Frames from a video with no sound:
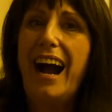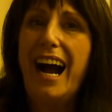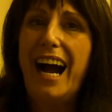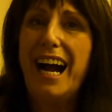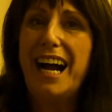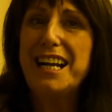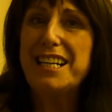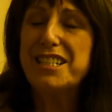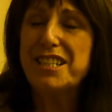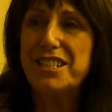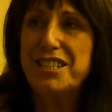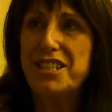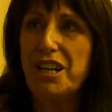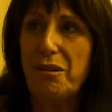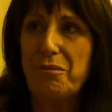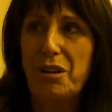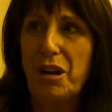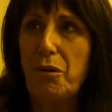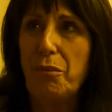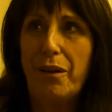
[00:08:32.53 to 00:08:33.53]
I
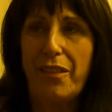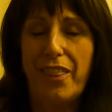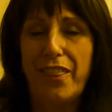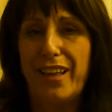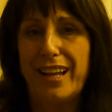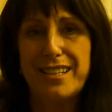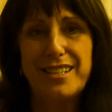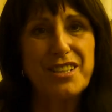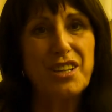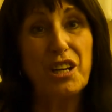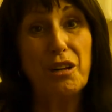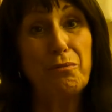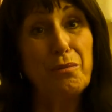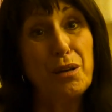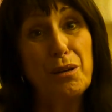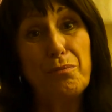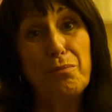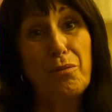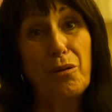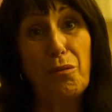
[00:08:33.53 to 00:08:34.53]
don't know whether that's going to
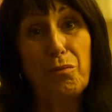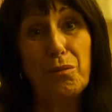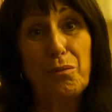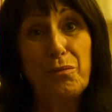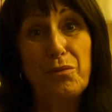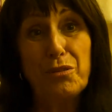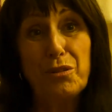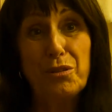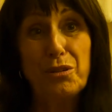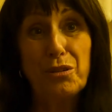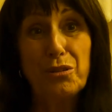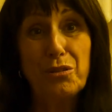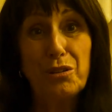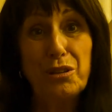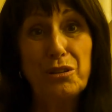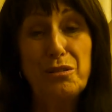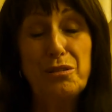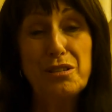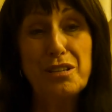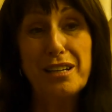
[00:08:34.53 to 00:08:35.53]
be a problem through the
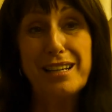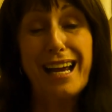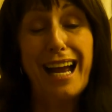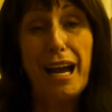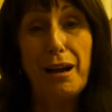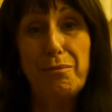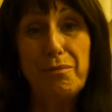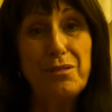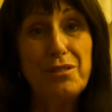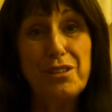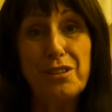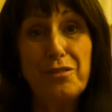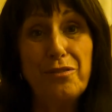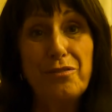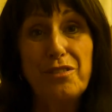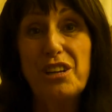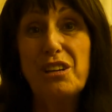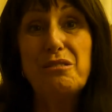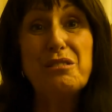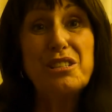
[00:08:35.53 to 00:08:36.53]
cruise. It happened a
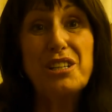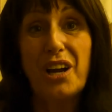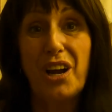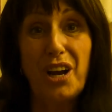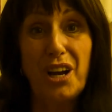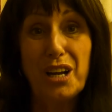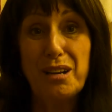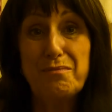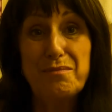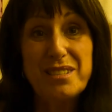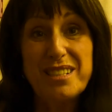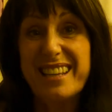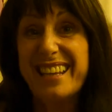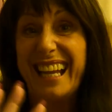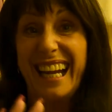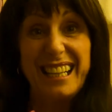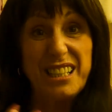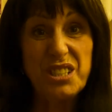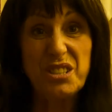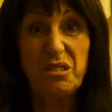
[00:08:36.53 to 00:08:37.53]
few times,
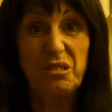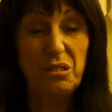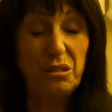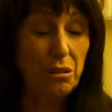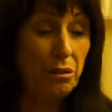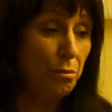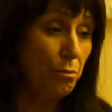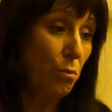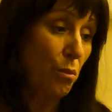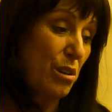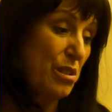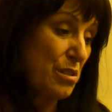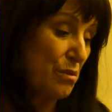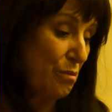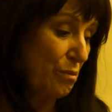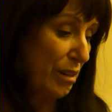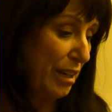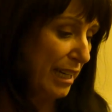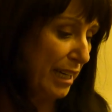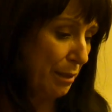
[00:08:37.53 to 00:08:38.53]
that's all.
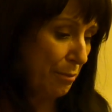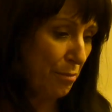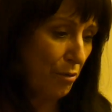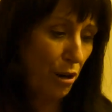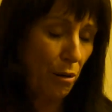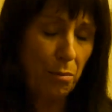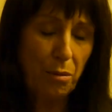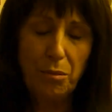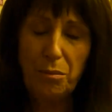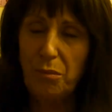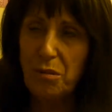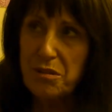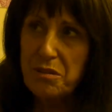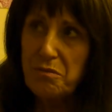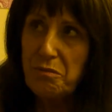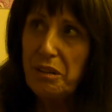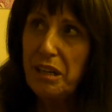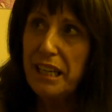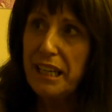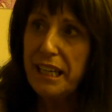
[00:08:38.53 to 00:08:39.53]
Wasn't really a problem,
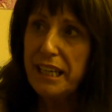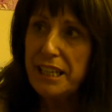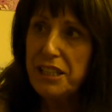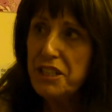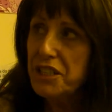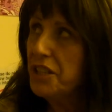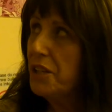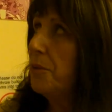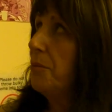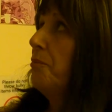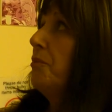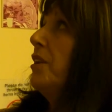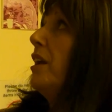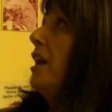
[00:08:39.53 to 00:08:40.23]
wasn't really an issue.